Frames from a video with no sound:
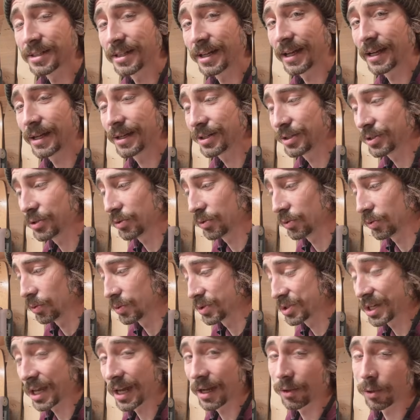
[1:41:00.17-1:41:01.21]
day to
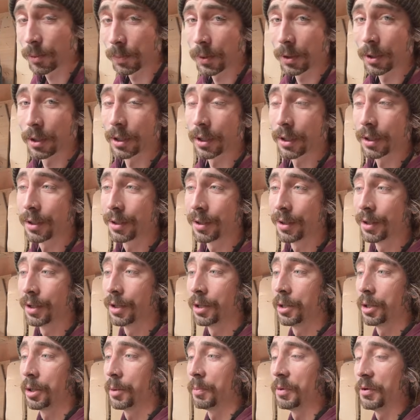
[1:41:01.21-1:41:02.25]
skate the park
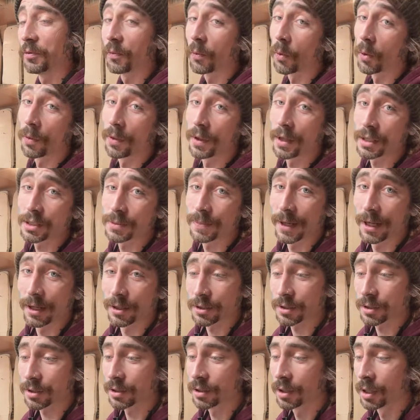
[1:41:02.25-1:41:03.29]
before the
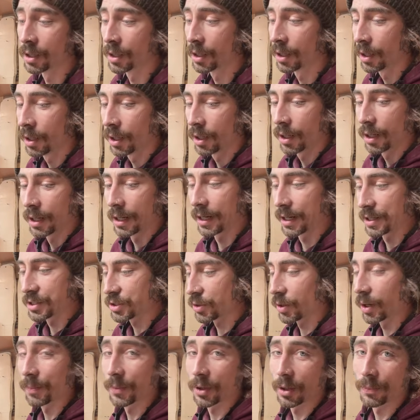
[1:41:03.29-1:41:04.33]
expansion.
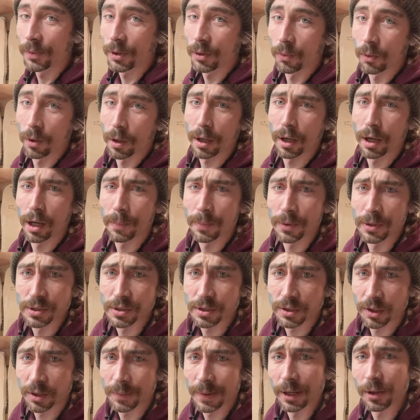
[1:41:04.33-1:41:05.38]
So I'm going to be working up
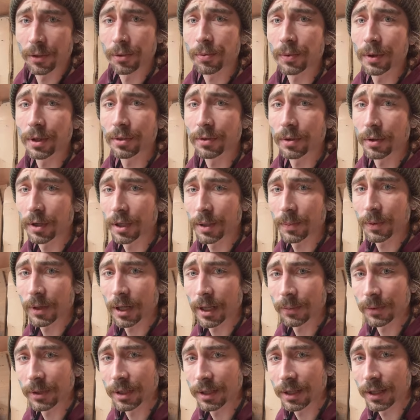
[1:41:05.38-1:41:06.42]
until about 3:30
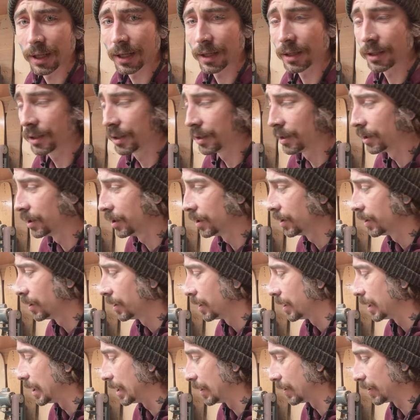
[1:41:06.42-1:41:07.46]
probably today,
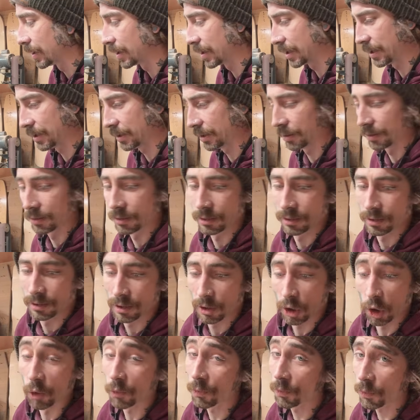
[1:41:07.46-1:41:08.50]
and then
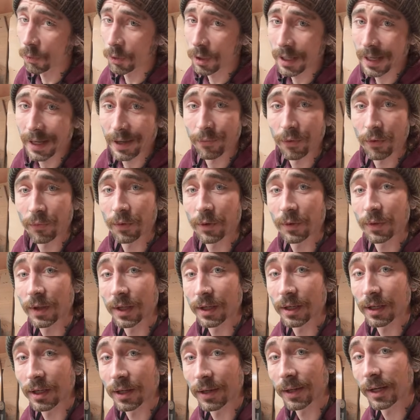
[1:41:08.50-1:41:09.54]
hopefully have
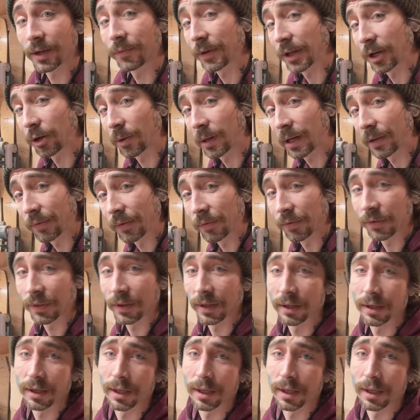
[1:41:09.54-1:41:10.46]
everything done. If I don't have everything